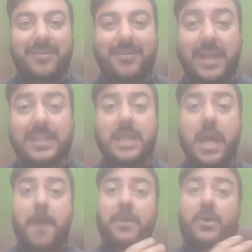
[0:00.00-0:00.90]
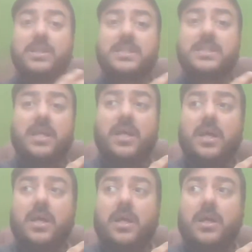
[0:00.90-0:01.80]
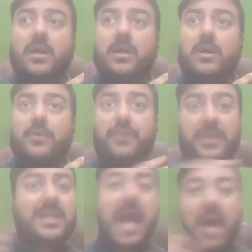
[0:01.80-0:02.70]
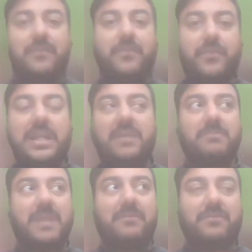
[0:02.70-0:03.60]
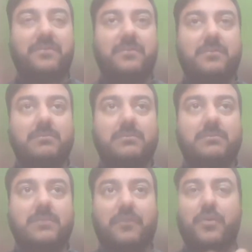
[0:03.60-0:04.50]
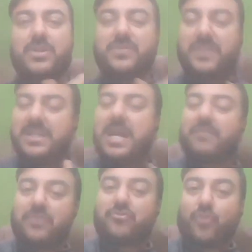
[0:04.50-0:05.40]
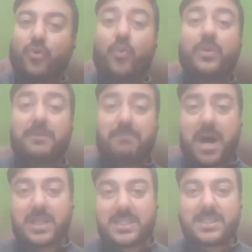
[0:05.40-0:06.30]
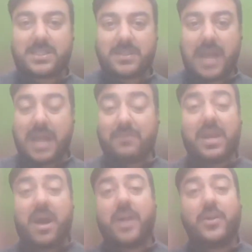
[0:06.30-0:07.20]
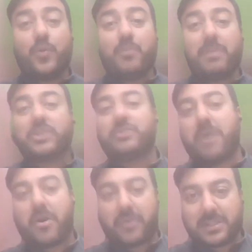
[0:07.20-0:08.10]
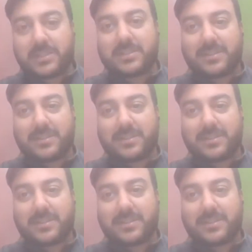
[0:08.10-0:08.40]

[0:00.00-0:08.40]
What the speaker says: right? Because we didn't have really, of course, we didn't have control over the past and we can't do much about it,